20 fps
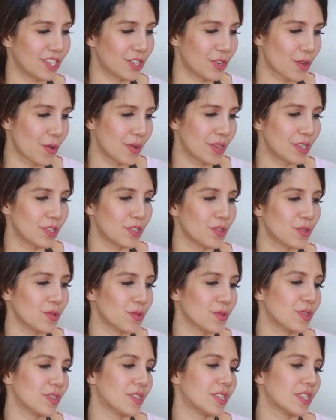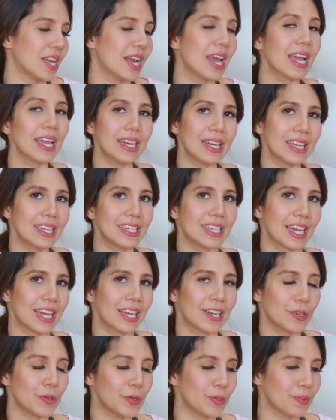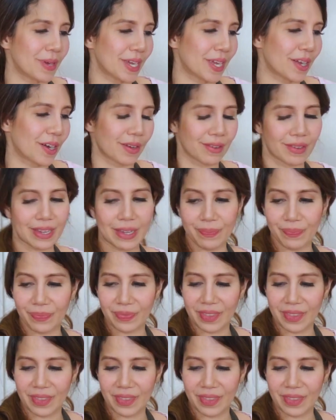it's going to slightly dilute my curry.